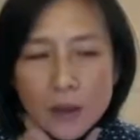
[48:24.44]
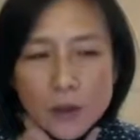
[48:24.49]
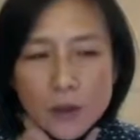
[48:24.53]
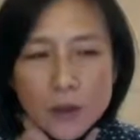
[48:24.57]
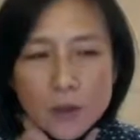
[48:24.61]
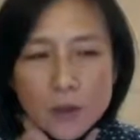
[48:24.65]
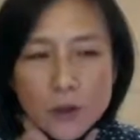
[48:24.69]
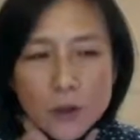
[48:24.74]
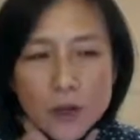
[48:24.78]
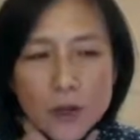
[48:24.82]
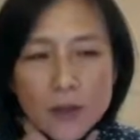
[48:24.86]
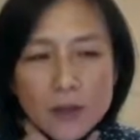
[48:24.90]
The
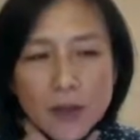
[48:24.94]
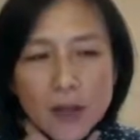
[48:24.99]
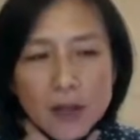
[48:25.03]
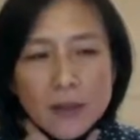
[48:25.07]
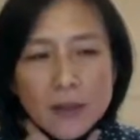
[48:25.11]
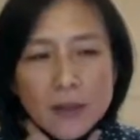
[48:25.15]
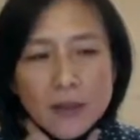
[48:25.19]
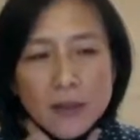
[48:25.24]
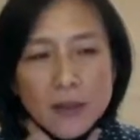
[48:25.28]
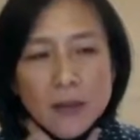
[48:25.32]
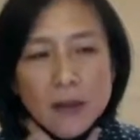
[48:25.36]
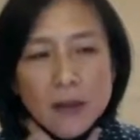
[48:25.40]

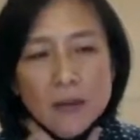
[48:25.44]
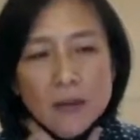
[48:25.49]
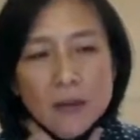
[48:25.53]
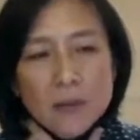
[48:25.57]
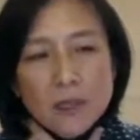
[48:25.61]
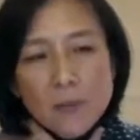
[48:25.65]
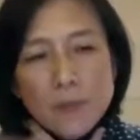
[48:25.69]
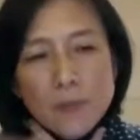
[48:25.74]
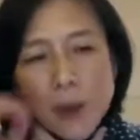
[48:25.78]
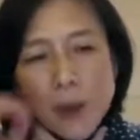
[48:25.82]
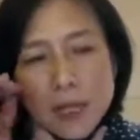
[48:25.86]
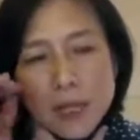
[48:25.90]
tree-lined
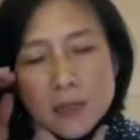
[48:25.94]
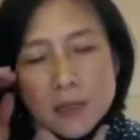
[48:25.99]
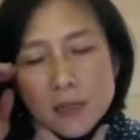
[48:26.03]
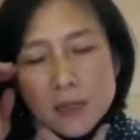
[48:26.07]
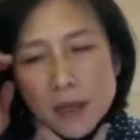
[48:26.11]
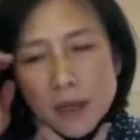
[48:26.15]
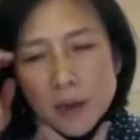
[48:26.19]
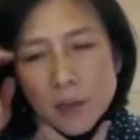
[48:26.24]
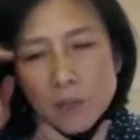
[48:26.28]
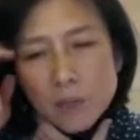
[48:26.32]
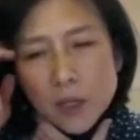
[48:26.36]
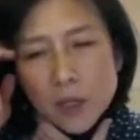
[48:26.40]
space
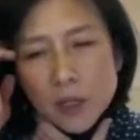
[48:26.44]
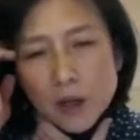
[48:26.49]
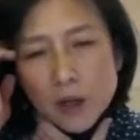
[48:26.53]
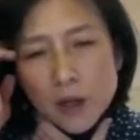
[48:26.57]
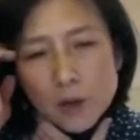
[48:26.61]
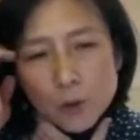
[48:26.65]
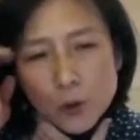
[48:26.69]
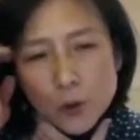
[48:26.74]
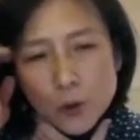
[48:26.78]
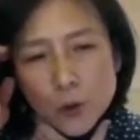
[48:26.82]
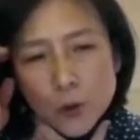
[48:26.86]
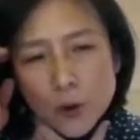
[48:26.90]
can be
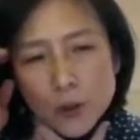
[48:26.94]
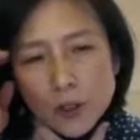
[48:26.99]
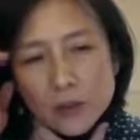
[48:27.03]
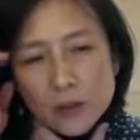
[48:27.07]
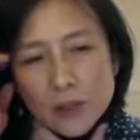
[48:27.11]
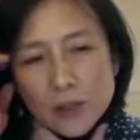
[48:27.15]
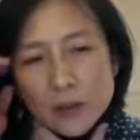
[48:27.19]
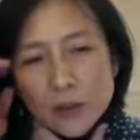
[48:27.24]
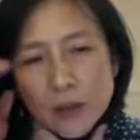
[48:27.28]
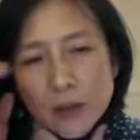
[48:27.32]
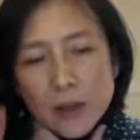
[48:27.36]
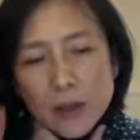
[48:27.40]

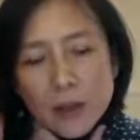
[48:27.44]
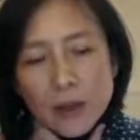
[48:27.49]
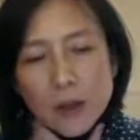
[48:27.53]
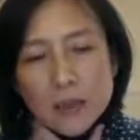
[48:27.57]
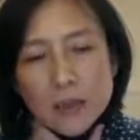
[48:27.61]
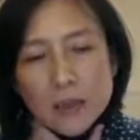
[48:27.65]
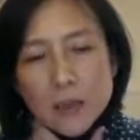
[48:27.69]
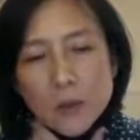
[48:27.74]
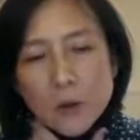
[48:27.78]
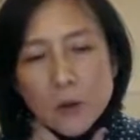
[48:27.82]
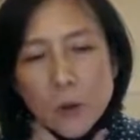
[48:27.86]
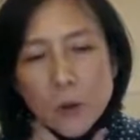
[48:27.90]
controlled
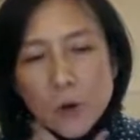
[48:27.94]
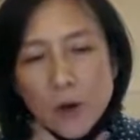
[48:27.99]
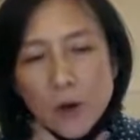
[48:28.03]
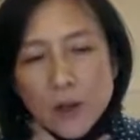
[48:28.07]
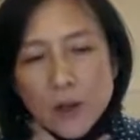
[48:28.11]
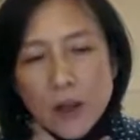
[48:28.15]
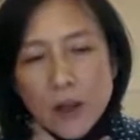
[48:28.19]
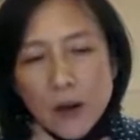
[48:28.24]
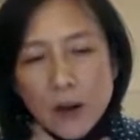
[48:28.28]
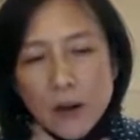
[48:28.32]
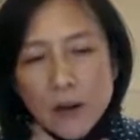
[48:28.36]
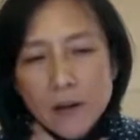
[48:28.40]
as a
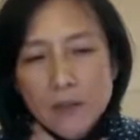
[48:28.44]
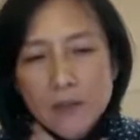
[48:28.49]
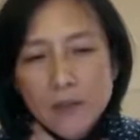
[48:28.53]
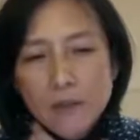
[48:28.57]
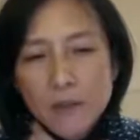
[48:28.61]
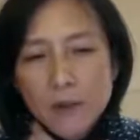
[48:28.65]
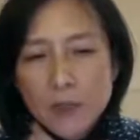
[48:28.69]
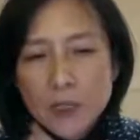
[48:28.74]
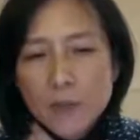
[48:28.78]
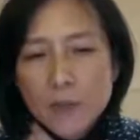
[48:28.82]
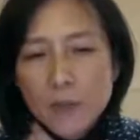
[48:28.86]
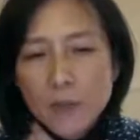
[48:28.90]
courtyard
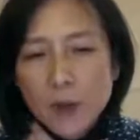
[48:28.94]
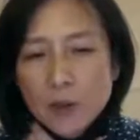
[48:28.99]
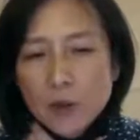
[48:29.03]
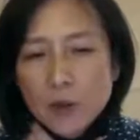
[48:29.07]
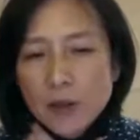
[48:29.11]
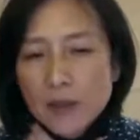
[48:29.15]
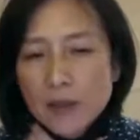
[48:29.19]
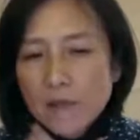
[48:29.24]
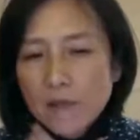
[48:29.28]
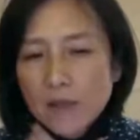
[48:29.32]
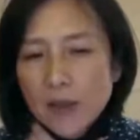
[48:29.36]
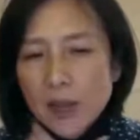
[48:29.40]
for special
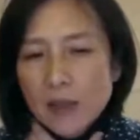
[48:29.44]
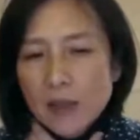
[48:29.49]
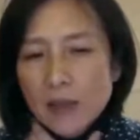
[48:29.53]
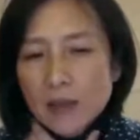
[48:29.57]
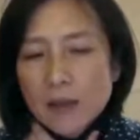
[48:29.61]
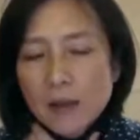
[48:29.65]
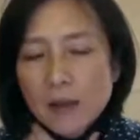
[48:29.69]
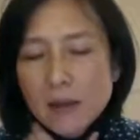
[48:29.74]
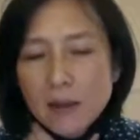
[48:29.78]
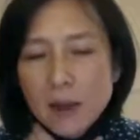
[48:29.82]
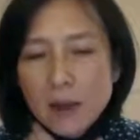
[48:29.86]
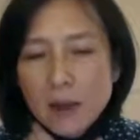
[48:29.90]

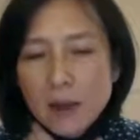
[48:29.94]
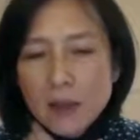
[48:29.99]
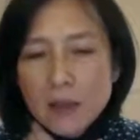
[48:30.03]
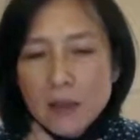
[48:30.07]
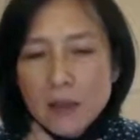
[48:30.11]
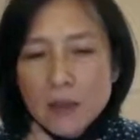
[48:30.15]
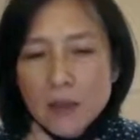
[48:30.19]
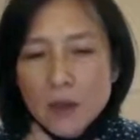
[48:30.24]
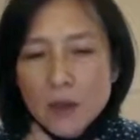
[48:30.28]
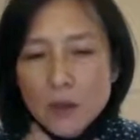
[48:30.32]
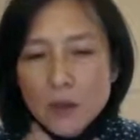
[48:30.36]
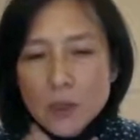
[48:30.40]
events and
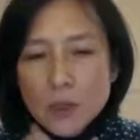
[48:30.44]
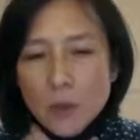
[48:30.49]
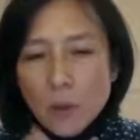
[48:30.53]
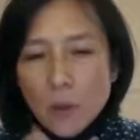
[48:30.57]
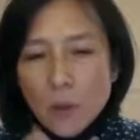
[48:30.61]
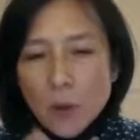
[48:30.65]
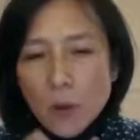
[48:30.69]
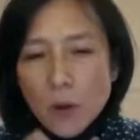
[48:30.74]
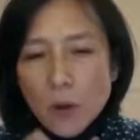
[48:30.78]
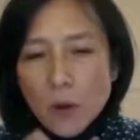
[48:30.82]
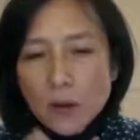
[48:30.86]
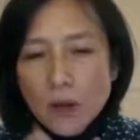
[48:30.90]
still
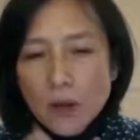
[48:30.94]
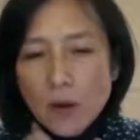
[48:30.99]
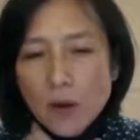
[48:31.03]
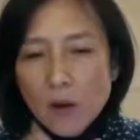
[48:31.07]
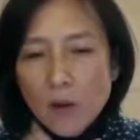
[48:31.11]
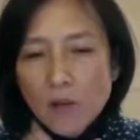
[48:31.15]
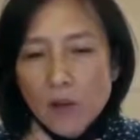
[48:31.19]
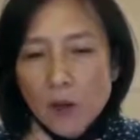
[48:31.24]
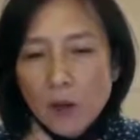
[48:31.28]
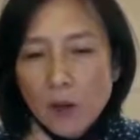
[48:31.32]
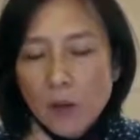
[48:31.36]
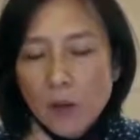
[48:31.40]
support the
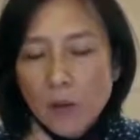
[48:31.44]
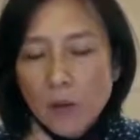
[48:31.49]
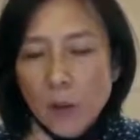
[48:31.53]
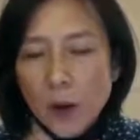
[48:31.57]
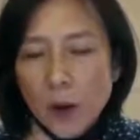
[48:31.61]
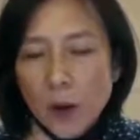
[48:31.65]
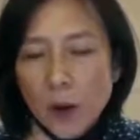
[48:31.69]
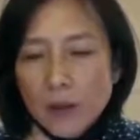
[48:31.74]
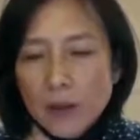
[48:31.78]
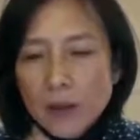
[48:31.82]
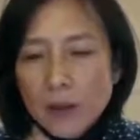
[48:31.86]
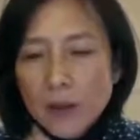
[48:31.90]
overall
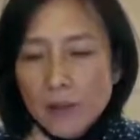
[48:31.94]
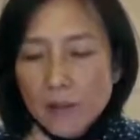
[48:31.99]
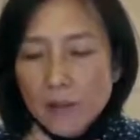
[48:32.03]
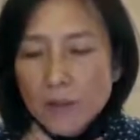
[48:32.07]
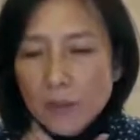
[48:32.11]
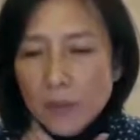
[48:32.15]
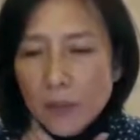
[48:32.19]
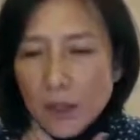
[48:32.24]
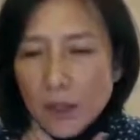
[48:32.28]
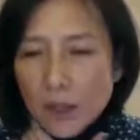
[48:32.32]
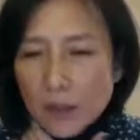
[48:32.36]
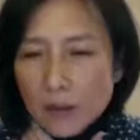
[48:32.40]

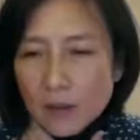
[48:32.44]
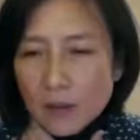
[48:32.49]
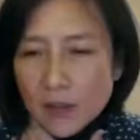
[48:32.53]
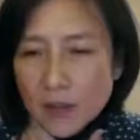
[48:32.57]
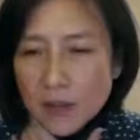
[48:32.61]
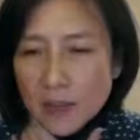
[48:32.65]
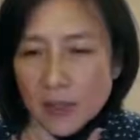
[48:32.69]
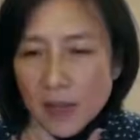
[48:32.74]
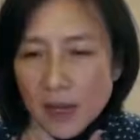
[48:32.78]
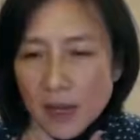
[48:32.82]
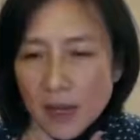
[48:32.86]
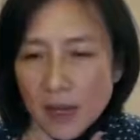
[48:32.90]
parking. In
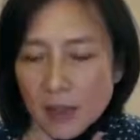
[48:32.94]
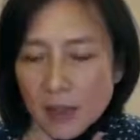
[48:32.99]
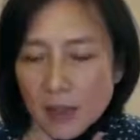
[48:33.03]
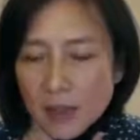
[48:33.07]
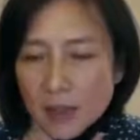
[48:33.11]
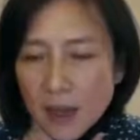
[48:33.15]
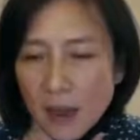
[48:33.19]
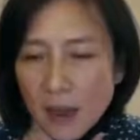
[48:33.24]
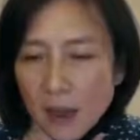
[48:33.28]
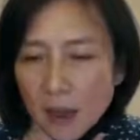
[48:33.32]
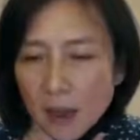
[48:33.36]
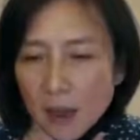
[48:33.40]
this
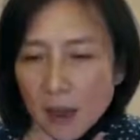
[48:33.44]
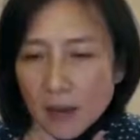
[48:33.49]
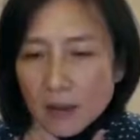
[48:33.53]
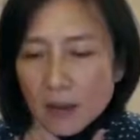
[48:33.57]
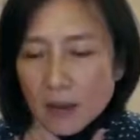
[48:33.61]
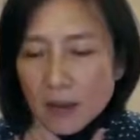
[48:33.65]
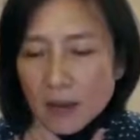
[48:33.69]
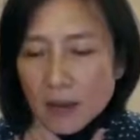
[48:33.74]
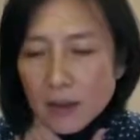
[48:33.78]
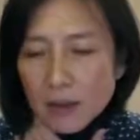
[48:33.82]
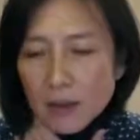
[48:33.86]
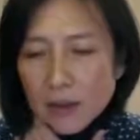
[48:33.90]
case,
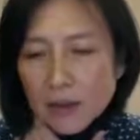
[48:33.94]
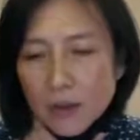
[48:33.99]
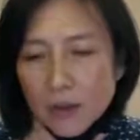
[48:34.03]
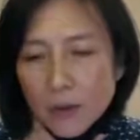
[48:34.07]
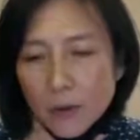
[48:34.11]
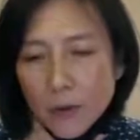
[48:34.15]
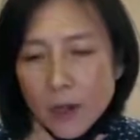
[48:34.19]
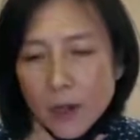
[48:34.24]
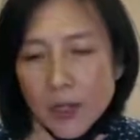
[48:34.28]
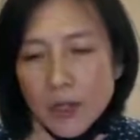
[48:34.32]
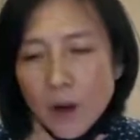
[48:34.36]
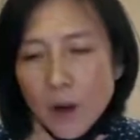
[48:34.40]
the
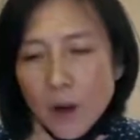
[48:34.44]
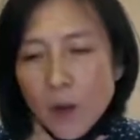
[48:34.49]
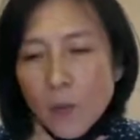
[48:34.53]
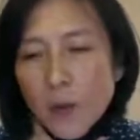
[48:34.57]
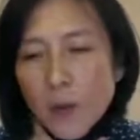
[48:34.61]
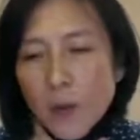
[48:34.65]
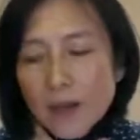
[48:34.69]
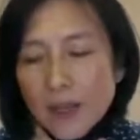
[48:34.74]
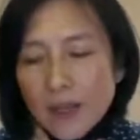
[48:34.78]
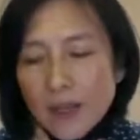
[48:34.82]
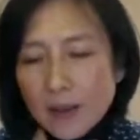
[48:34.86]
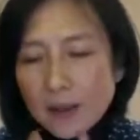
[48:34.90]
grand
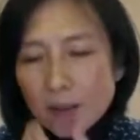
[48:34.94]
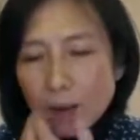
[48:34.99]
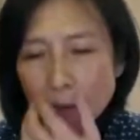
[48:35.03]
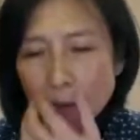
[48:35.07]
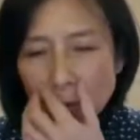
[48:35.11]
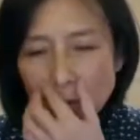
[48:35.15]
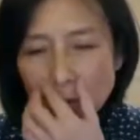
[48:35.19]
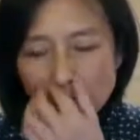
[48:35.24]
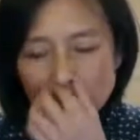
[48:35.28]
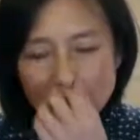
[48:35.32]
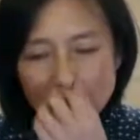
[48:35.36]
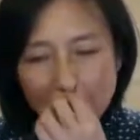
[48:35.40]
opening
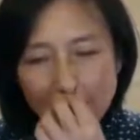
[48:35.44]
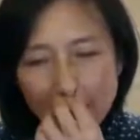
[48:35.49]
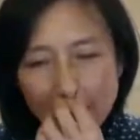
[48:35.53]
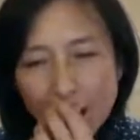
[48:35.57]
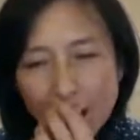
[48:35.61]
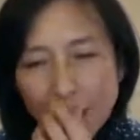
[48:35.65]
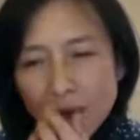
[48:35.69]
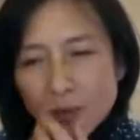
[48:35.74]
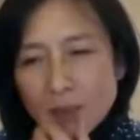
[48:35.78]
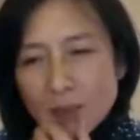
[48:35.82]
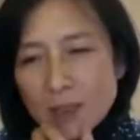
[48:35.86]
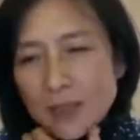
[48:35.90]
was
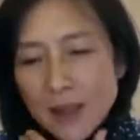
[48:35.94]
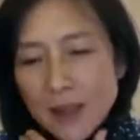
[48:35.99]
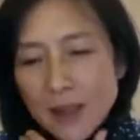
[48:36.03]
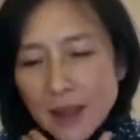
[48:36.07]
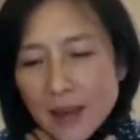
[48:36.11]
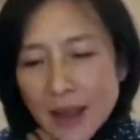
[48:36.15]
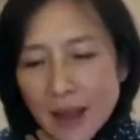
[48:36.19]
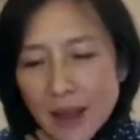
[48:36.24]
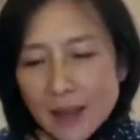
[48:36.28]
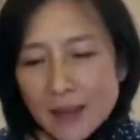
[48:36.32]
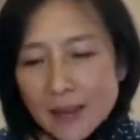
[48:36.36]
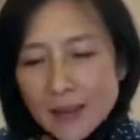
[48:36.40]
held
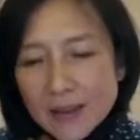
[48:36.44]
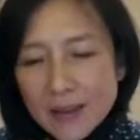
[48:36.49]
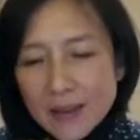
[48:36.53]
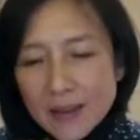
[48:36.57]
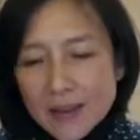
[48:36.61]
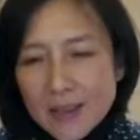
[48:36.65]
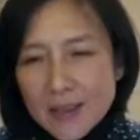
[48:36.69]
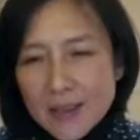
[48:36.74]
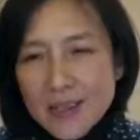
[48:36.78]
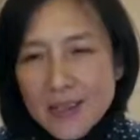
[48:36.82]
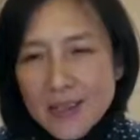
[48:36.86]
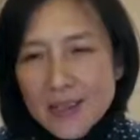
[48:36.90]
at
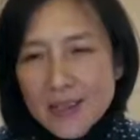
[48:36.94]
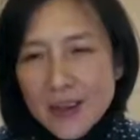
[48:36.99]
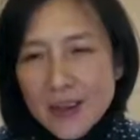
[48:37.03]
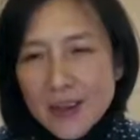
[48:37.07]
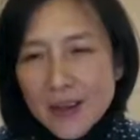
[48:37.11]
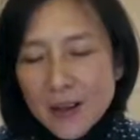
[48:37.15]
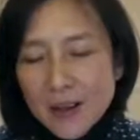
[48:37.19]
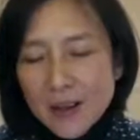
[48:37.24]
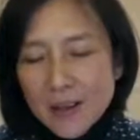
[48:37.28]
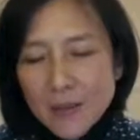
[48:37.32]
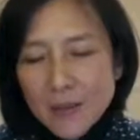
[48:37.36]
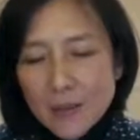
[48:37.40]
this
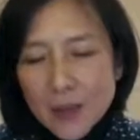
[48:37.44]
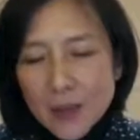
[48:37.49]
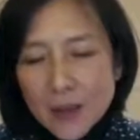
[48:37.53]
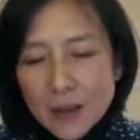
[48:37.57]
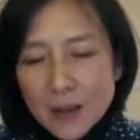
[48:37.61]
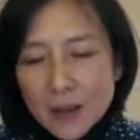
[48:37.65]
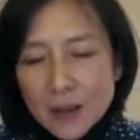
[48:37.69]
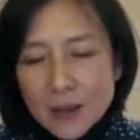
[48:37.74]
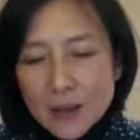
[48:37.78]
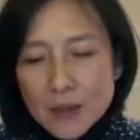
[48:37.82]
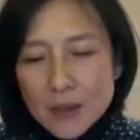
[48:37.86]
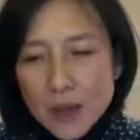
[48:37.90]

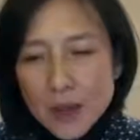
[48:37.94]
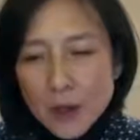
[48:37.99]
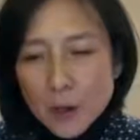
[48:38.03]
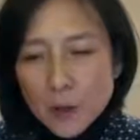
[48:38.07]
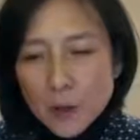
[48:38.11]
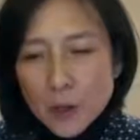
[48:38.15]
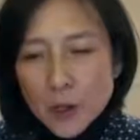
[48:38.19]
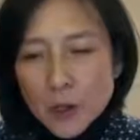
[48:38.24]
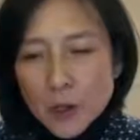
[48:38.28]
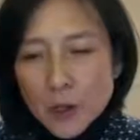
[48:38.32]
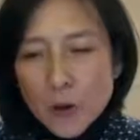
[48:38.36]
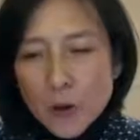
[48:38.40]

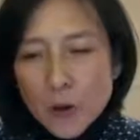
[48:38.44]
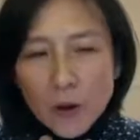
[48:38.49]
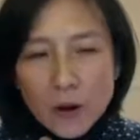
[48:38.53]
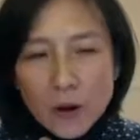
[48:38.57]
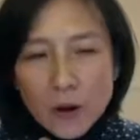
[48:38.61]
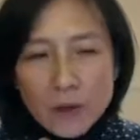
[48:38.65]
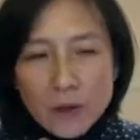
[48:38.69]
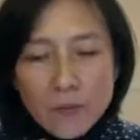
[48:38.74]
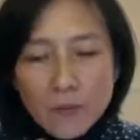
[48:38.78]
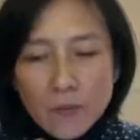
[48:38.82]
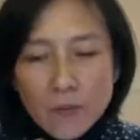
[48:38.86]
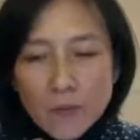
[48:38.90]
entry
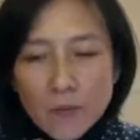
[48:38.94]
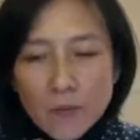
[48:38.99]
court.